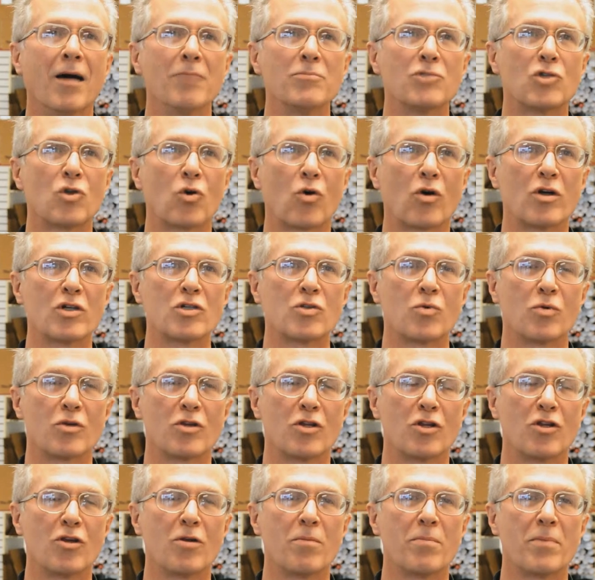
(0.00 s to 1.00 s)
I'm George with
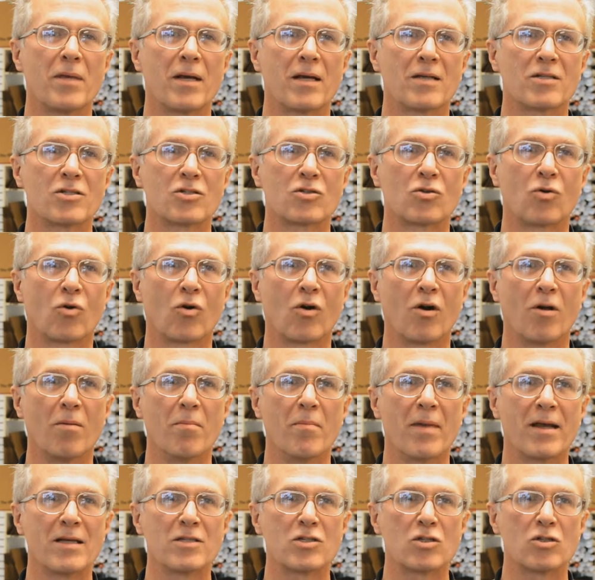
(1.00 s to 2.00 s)
the UPS store
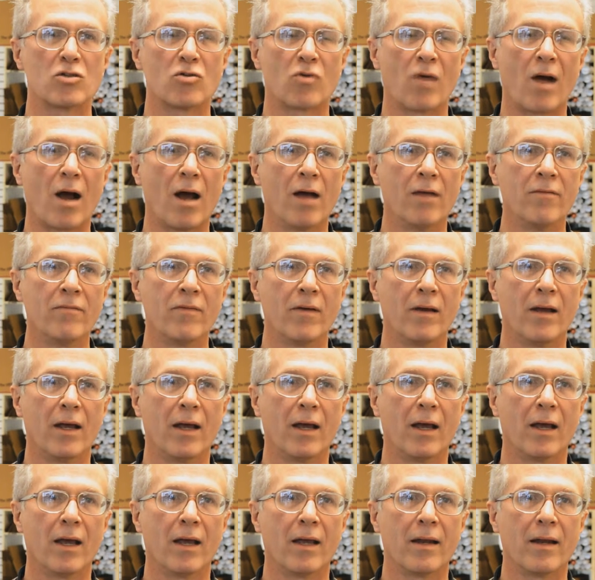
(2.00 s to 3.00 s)
on Mesa Drive,
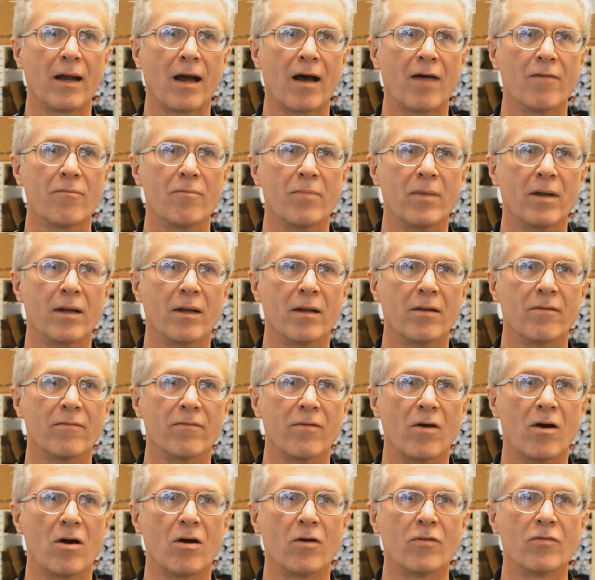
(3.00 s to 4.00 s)
and I've been
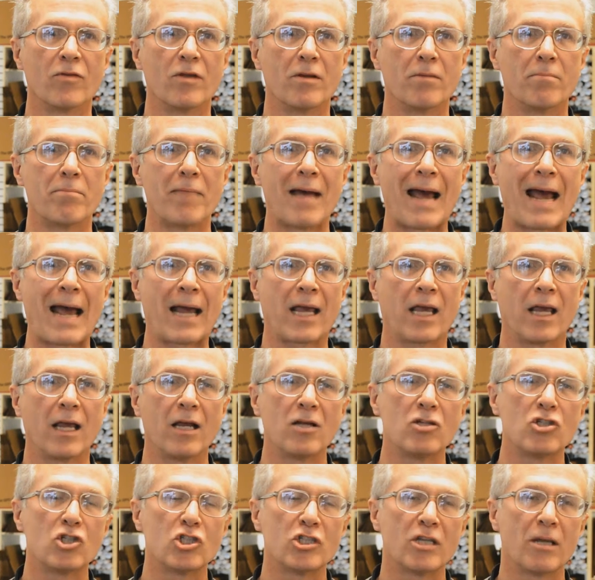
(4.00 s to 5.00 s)
involved in
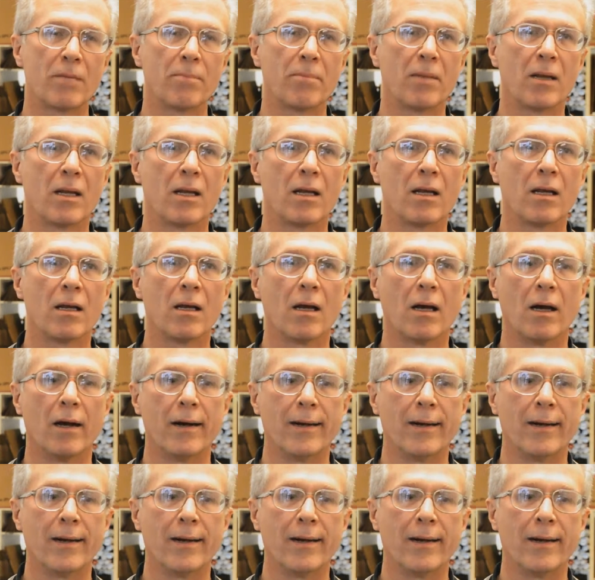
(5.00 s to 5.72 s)
packing, shipping,